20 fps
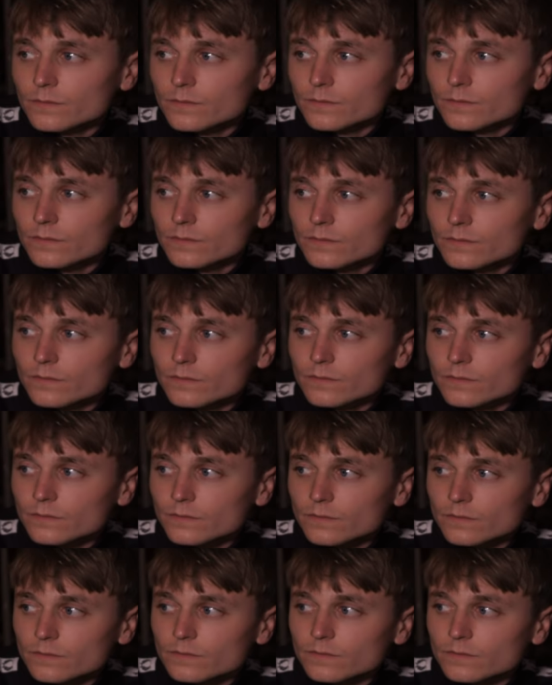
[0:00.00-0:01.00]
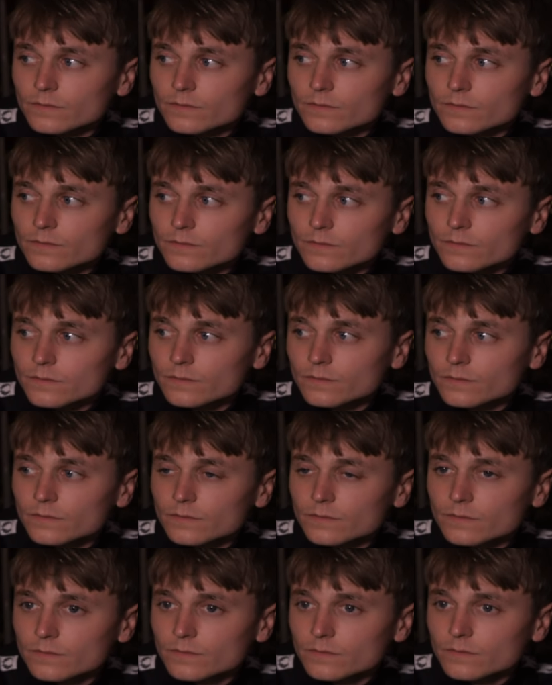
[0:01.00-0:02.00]

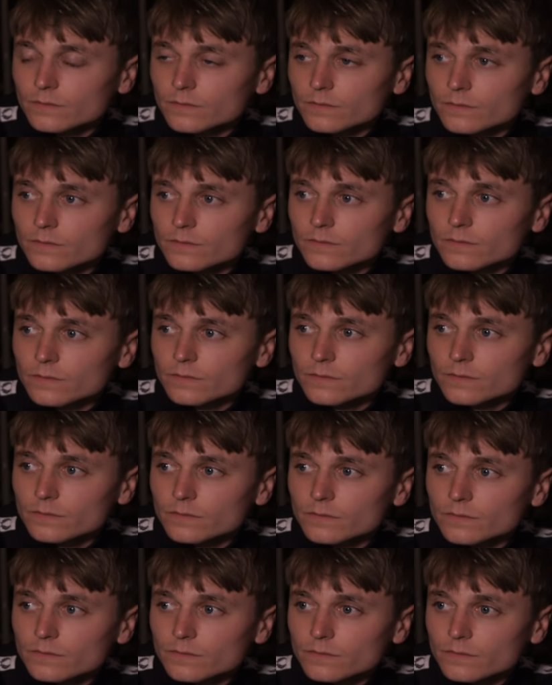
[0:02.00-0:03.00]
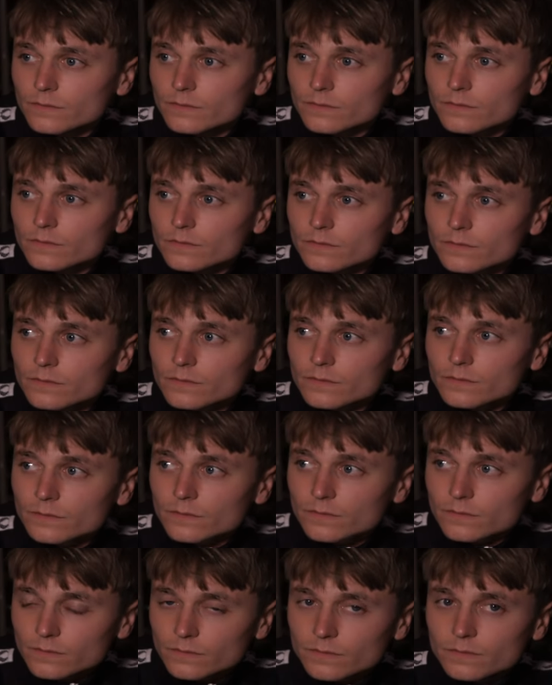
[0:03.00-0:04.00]

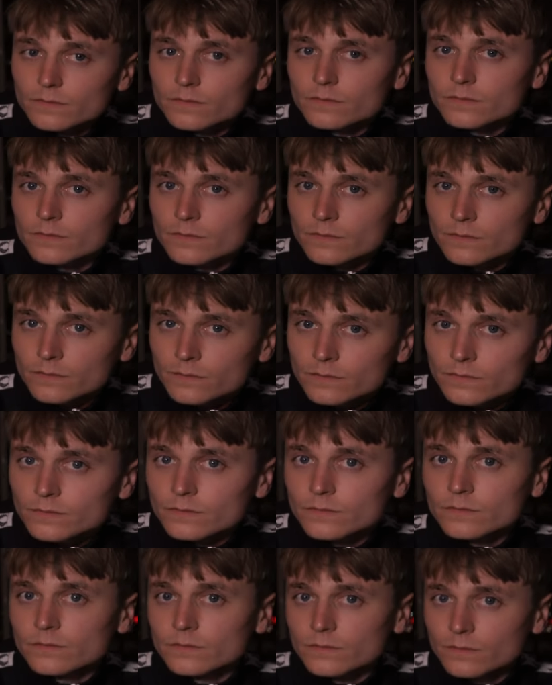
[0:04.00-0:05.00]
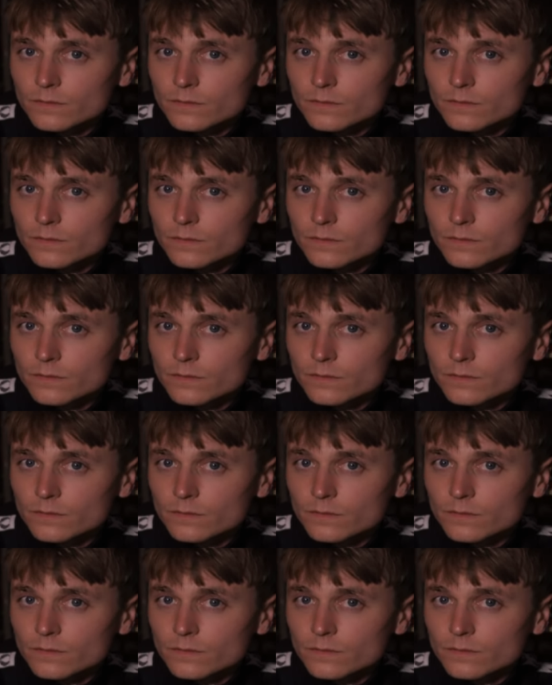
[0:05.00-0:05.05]
The person shown says nothing.